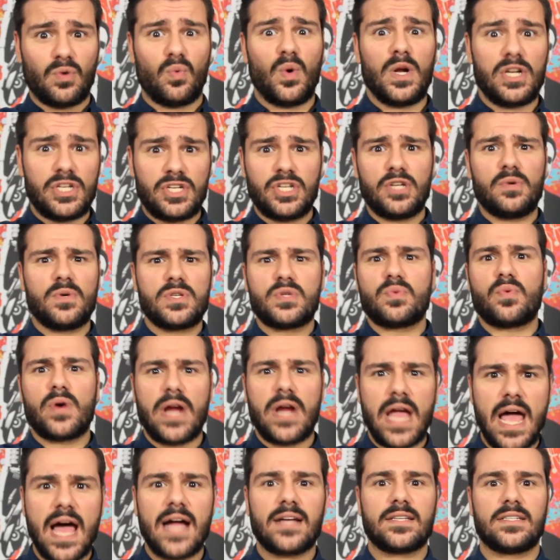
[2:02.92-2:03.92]
to what she was
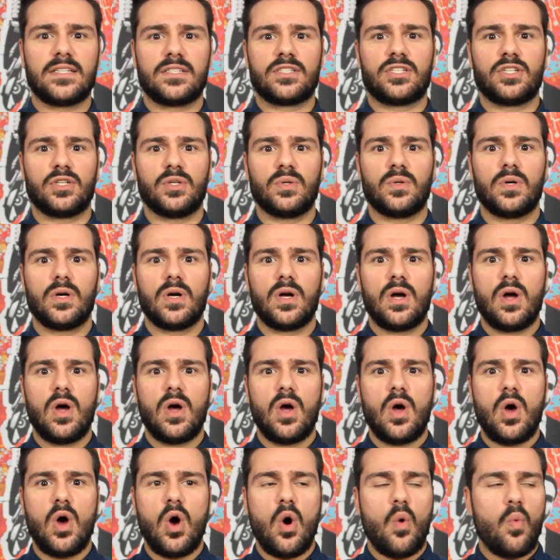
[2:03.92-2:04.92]
reacting to,
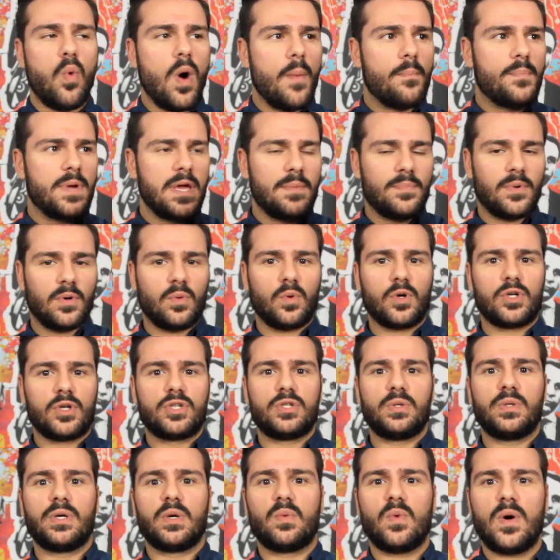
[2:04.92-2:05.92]
what people were
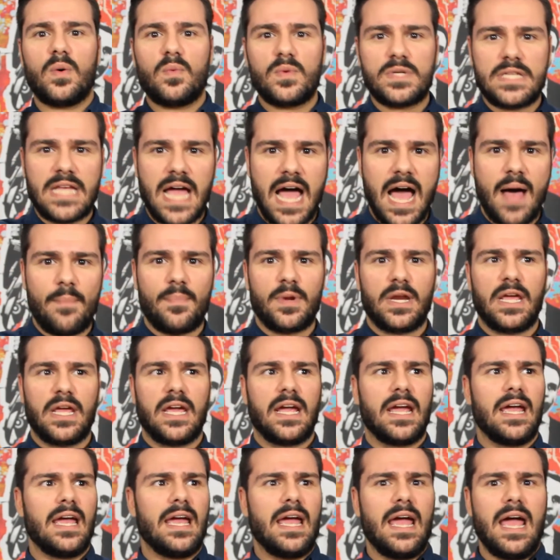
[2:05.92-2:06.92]
doing, what was
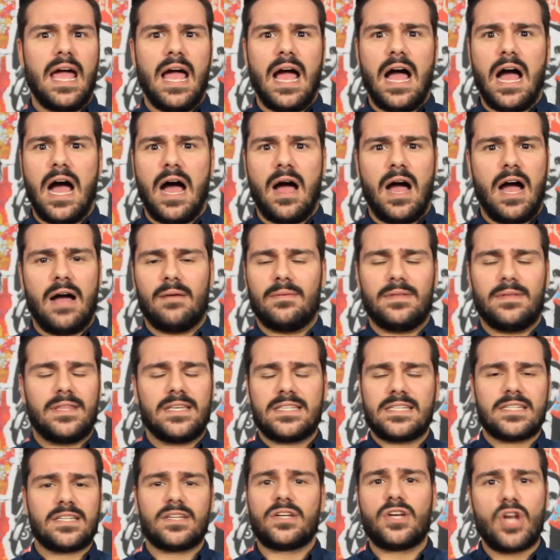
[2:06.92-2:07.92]
happening.
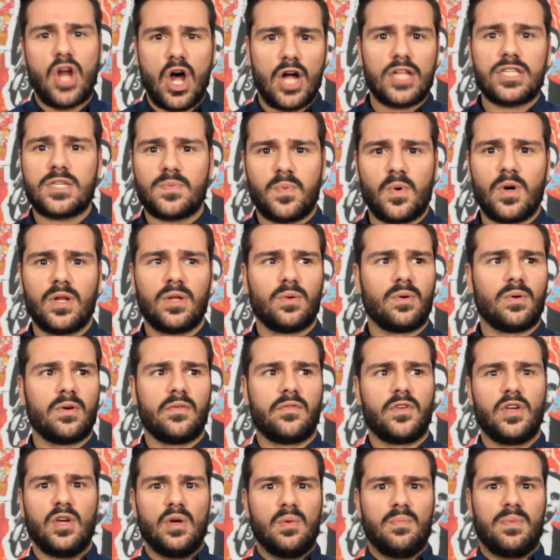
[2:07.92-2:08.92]
This is a non-spoiler
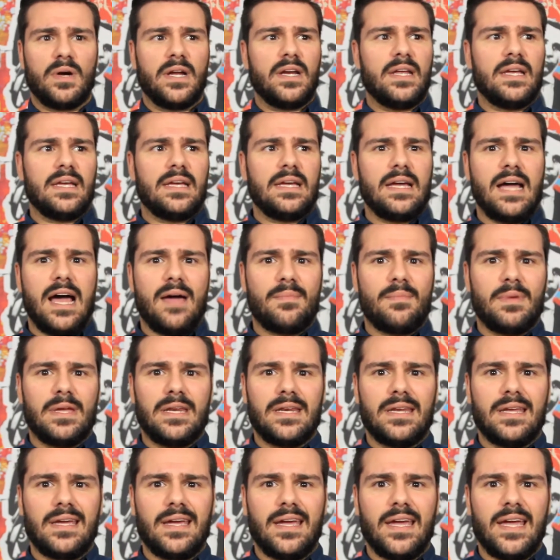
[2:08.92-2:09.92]
review, but I
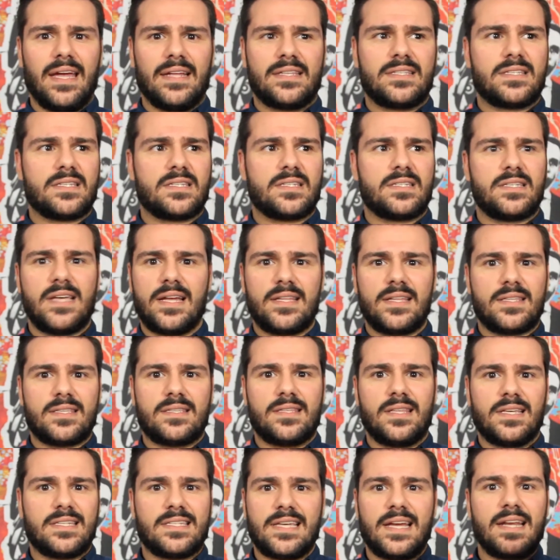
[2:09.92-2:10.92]
mean, it's
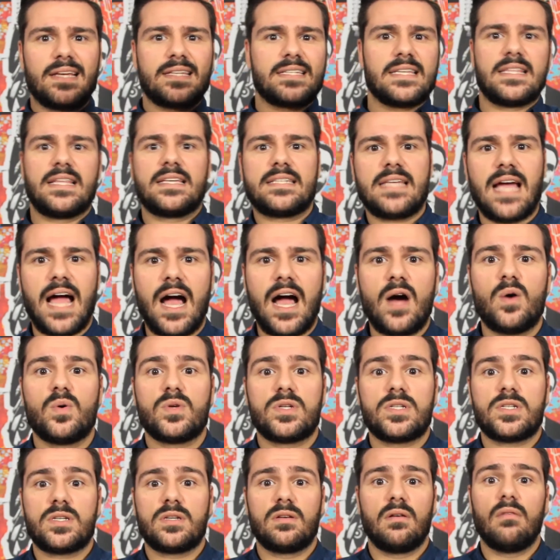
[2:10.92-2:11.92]
set. The setting's in this
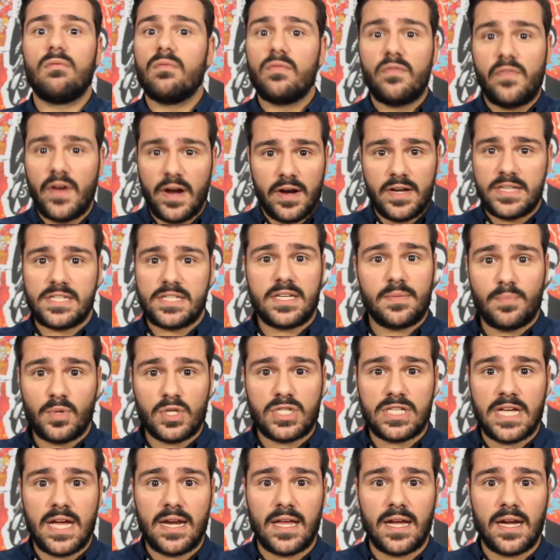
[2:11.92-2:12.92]
house, very simple
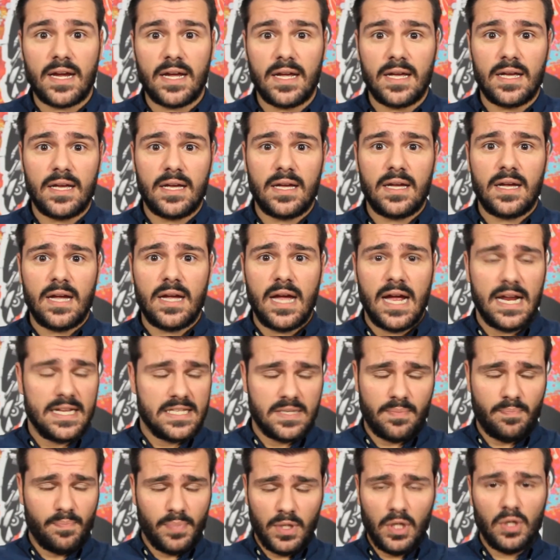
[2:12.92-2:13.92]
setting, and
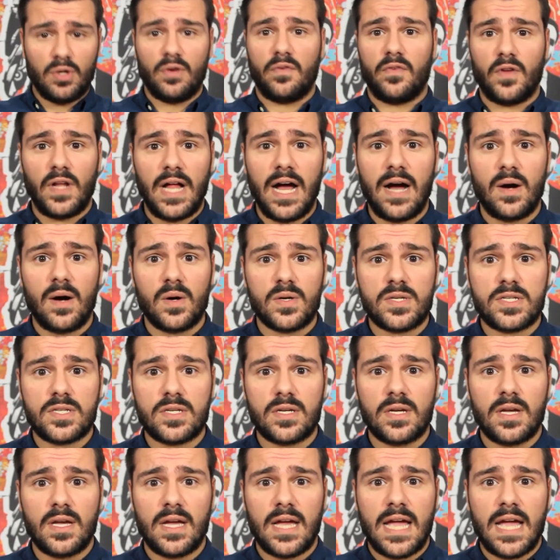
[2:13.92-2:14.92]
it's a beautiful house,